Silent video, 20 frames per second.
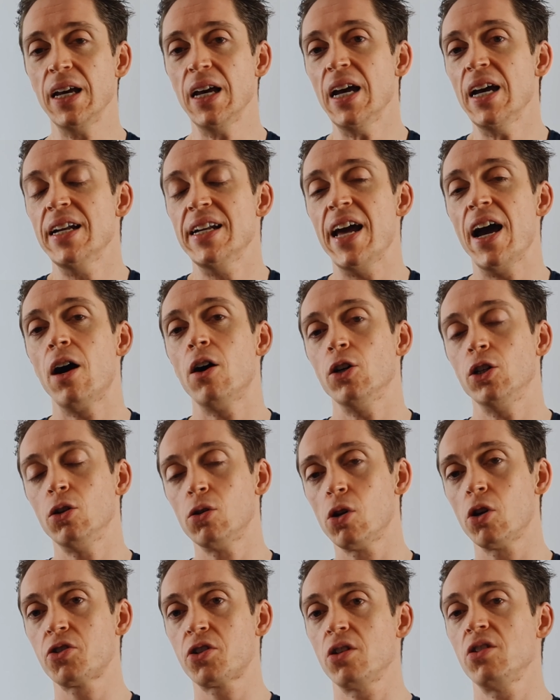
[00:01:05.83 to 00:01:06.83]
Now, you'll
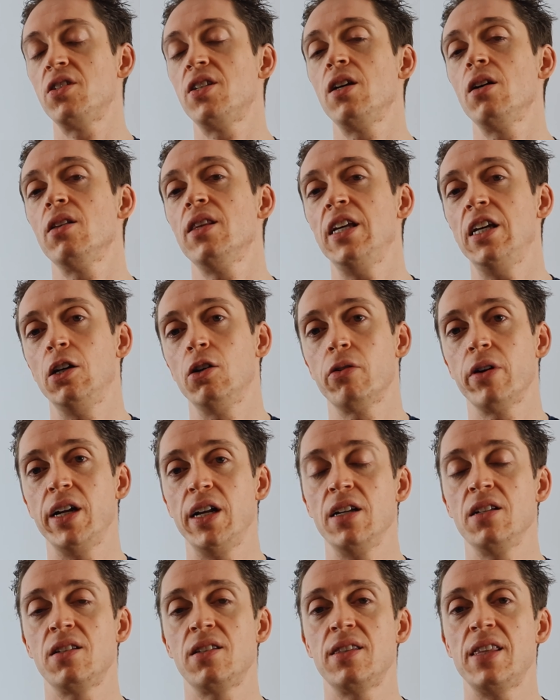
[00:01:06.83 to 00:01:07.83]
also see on the
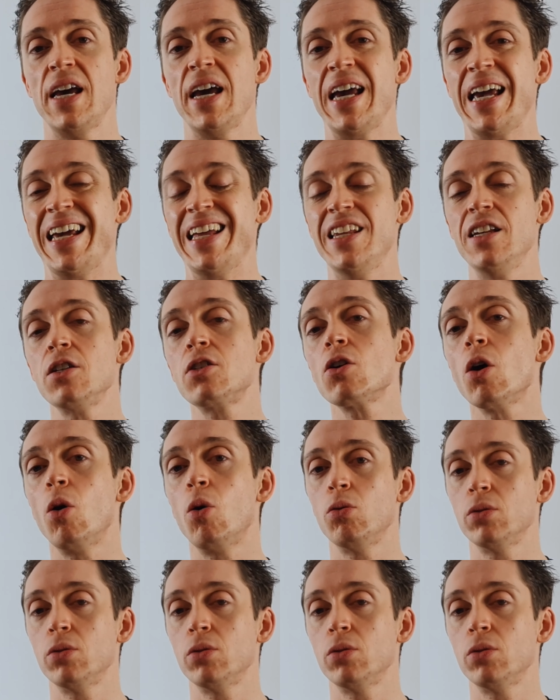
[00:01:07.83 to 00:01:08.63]
ingredients there, it is all